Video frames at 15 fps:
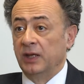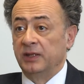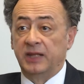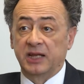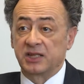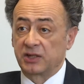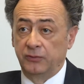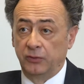
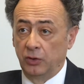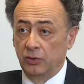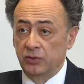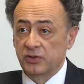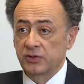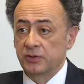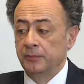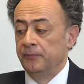task
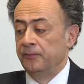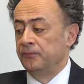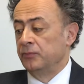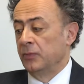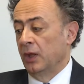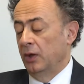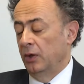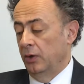force,
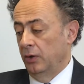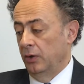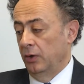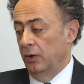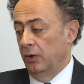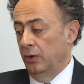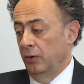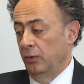
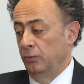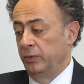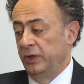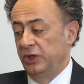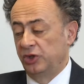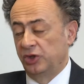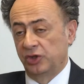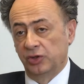
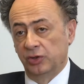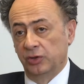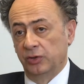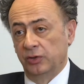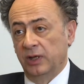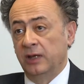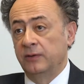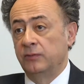which
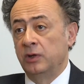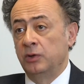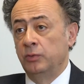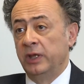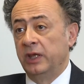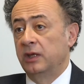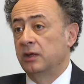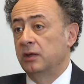every
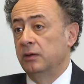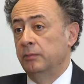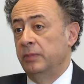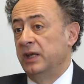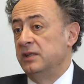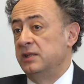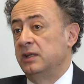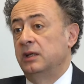week
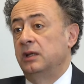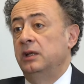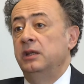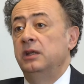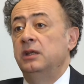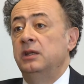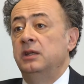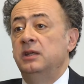
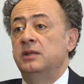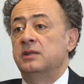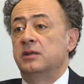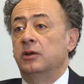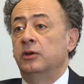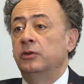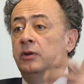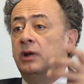basically is
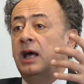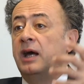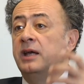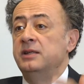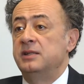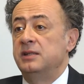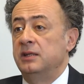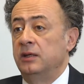
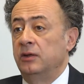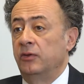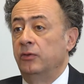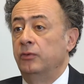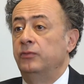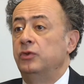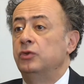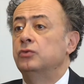analyzing
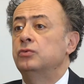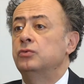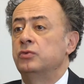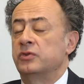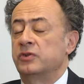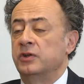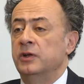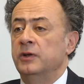the
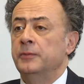views